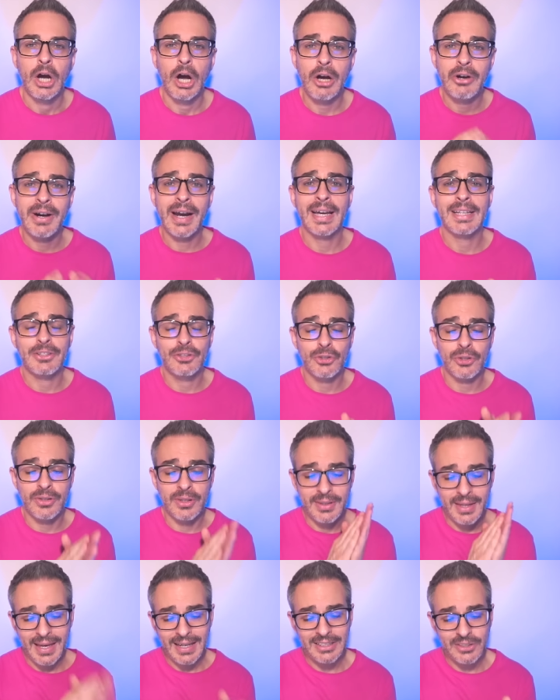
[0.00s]
Alright, so the
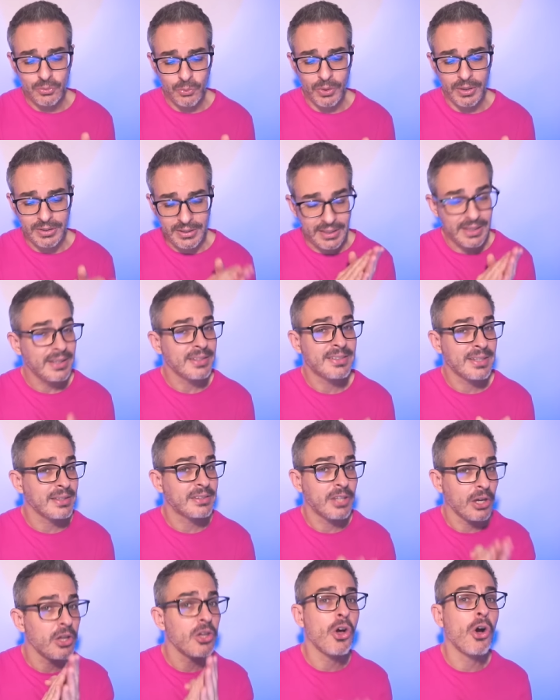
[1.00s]
next one is a
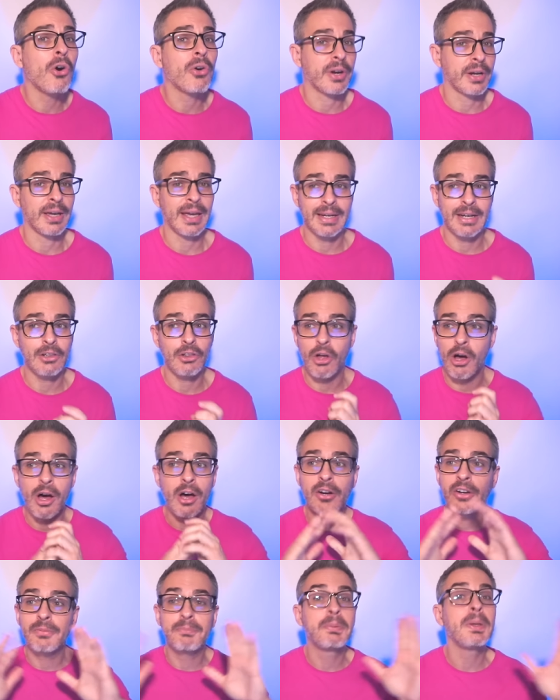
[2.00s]
Toyota, and a lot
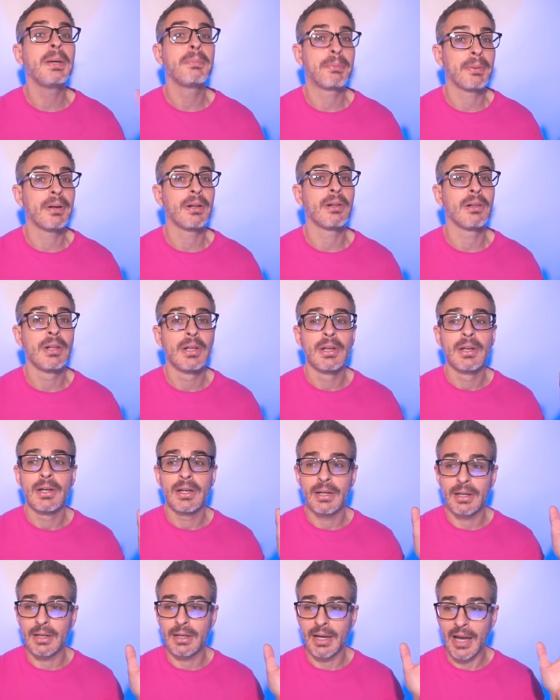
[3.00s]
of people
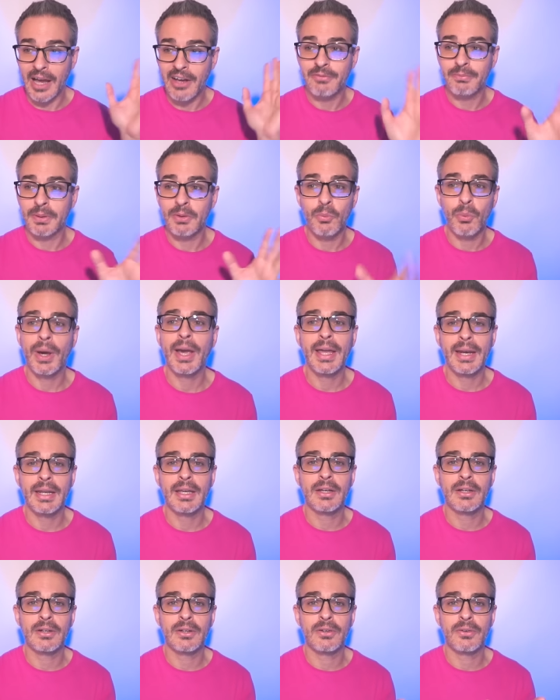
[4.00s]
uh, have been
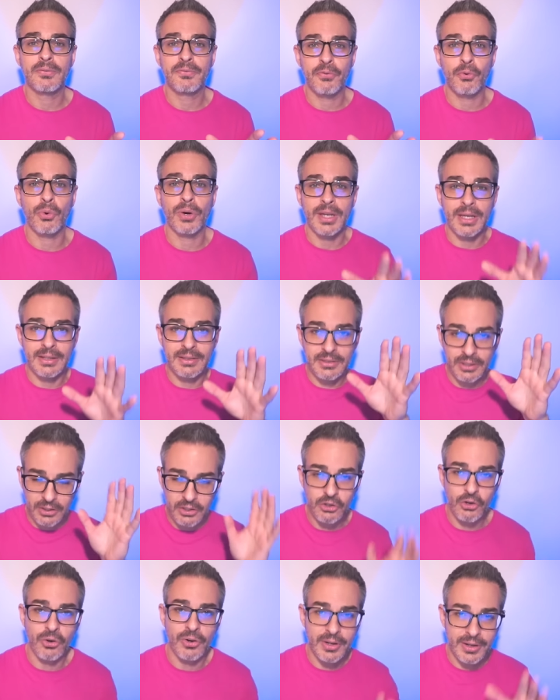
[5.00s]
waiting for a
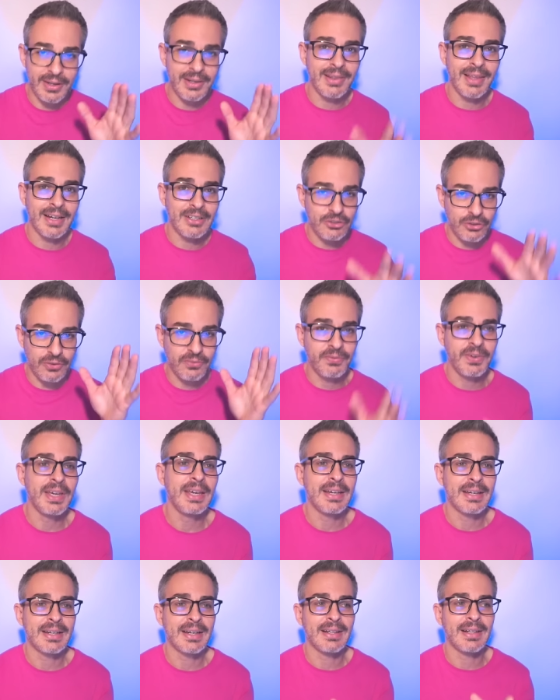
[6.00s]
Toyota electric
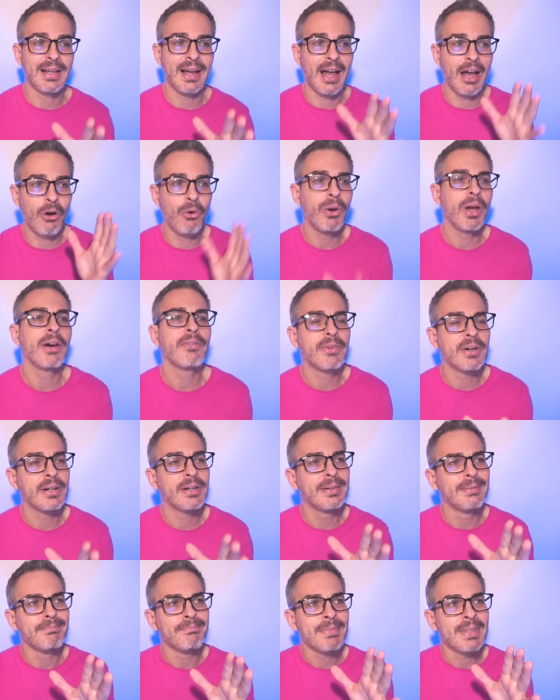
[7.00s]
vehicle. However,
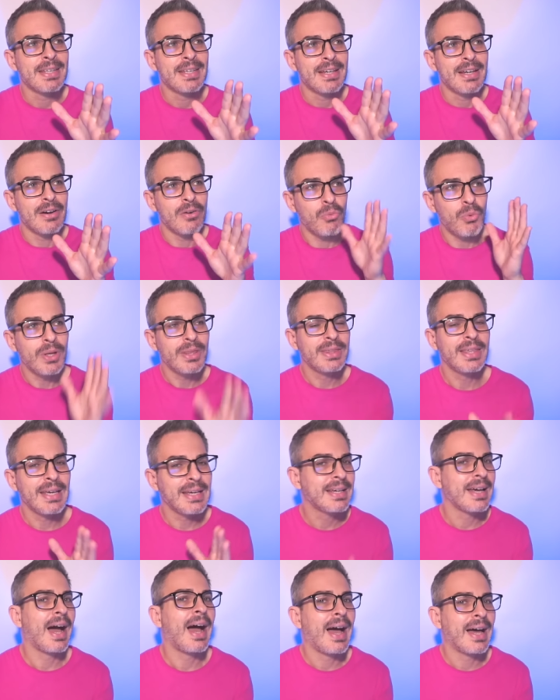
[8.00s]
what they
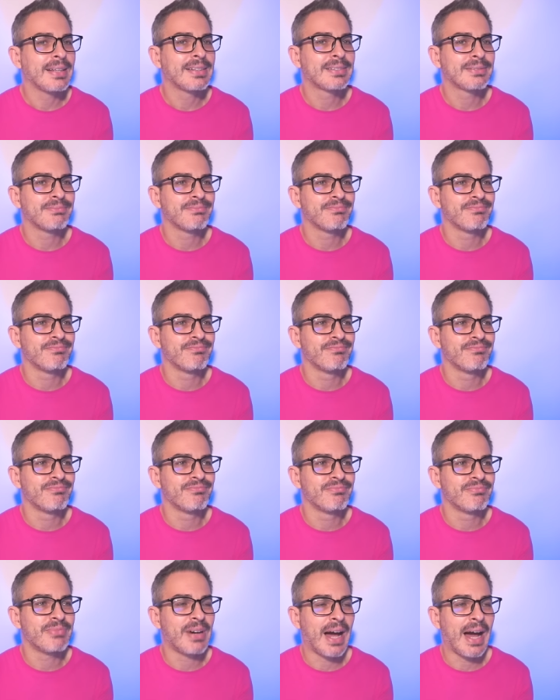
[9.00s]
got
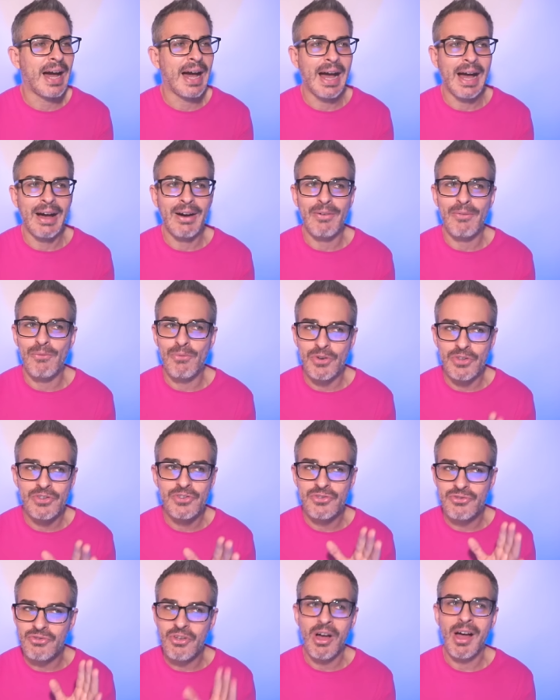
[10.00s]
uh, was
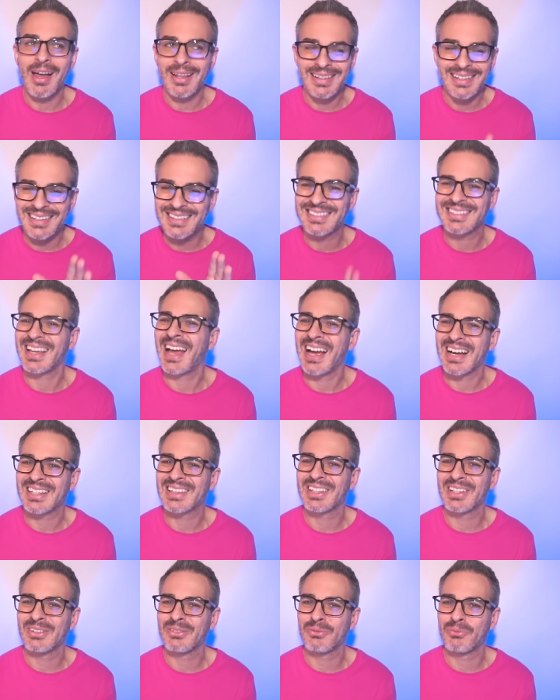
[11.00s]
not
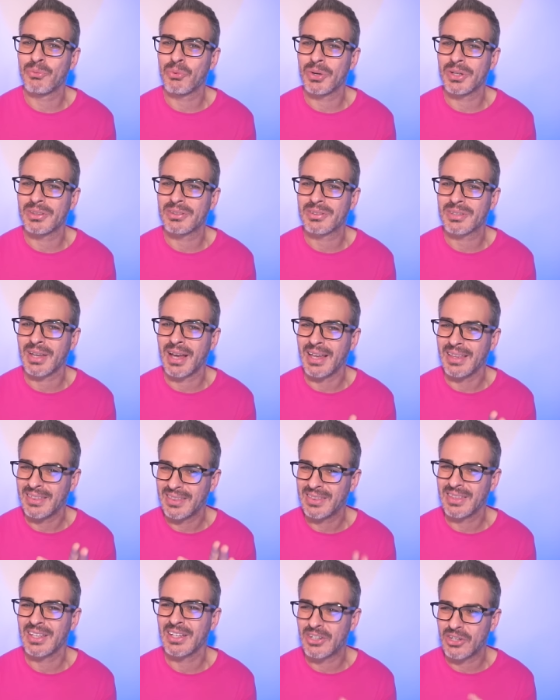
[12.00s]
exactly what I
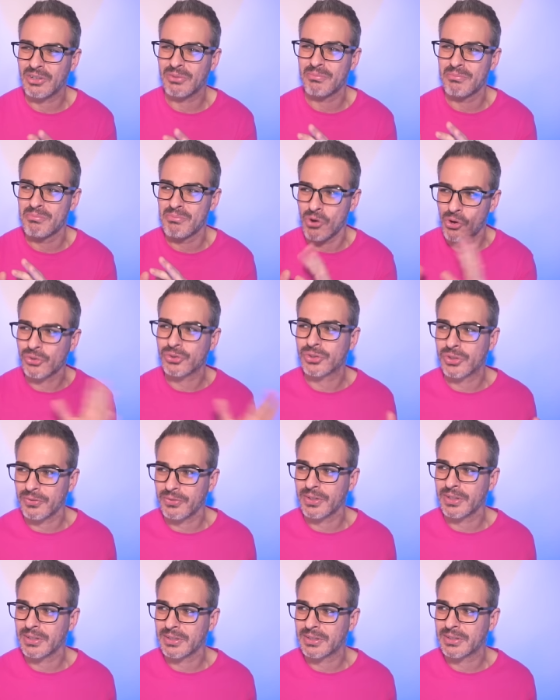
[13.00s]
think most of
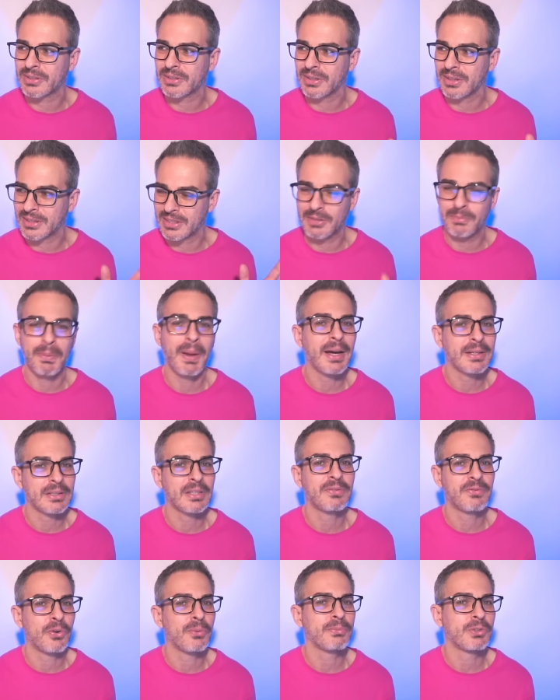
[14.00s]
us expected from